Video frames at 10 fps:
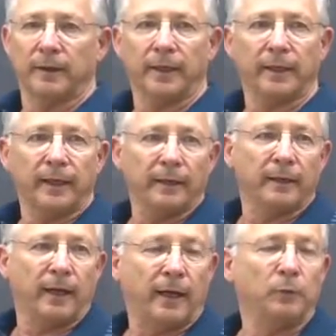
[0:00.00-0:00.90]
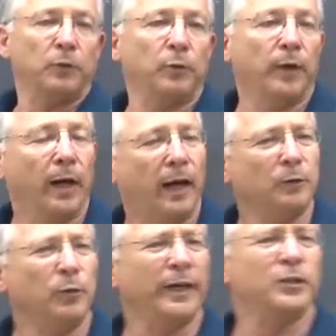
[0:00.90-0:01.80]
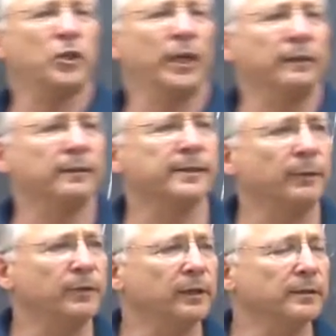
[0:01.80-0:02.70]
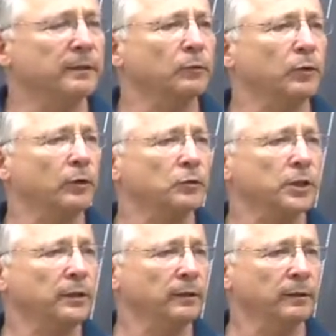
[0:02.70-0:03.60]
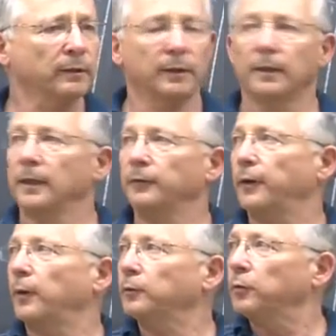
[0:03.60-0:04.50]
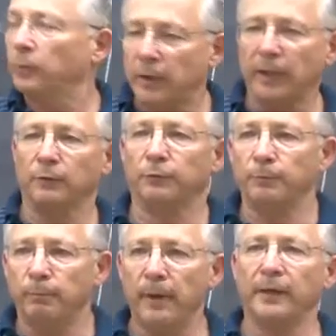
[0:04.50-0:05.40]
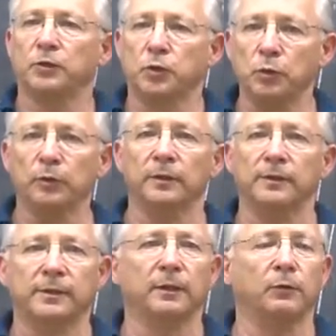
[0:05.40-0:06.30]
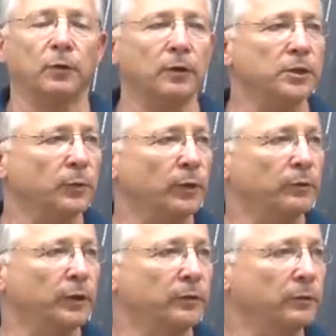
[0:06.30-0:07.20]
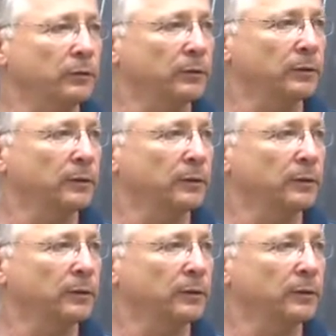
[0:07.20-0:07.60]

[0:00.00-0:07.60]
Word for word: And again, how do, how do I check that something is a tautology? If I want to kind of make sure that it is tautology, what do I do?